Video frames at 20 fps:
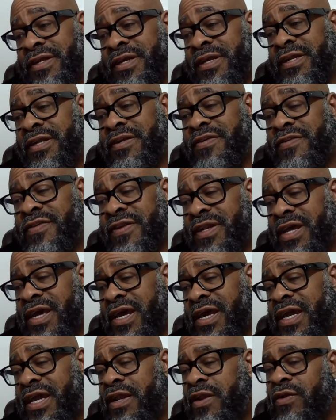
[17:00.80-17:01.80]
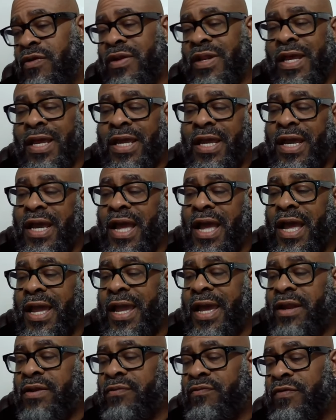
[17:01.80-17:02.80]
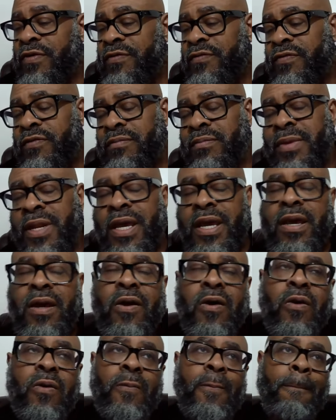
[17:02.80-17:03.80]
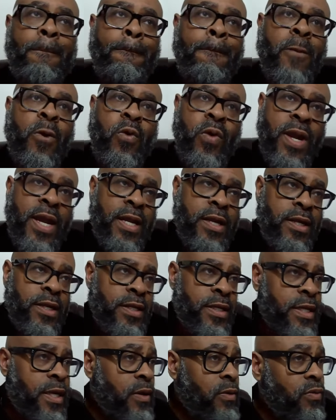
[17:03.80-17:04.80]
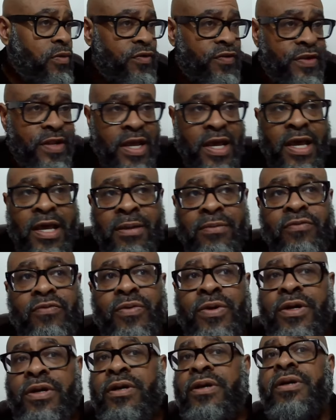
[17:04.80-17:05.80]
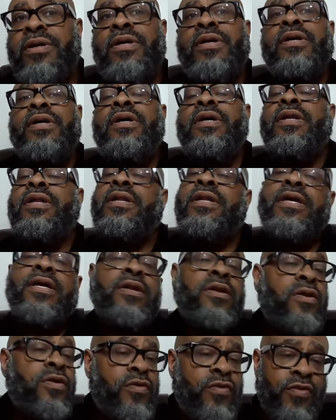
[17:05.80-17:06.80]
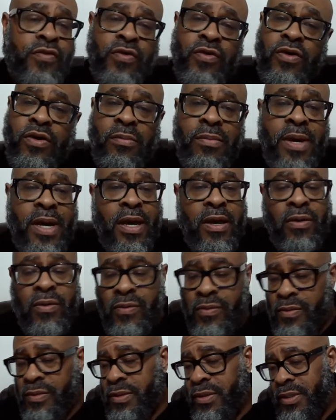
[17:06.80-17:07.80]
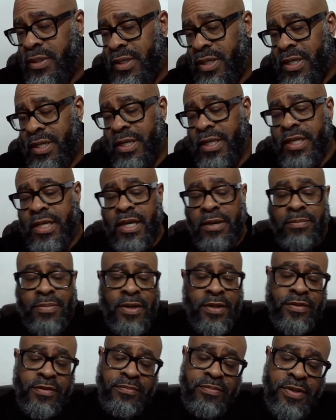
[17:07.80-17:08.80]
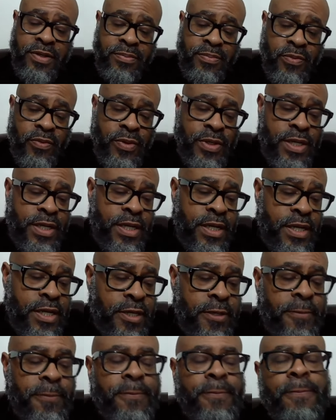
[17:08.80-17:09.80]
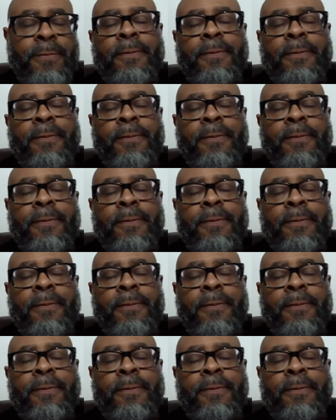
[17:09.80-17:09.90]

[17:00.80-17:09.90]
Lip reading: and this and that. He looked like a guy out of rhythm. Now, granted, there was times where Nick Nurse took him out and he kept other people in there.